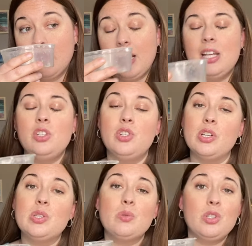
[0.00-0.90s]
It
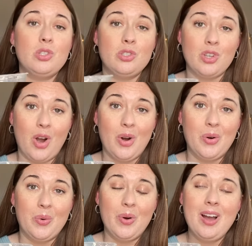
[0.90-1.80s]
just was
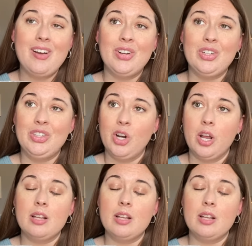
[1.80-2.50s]
so good.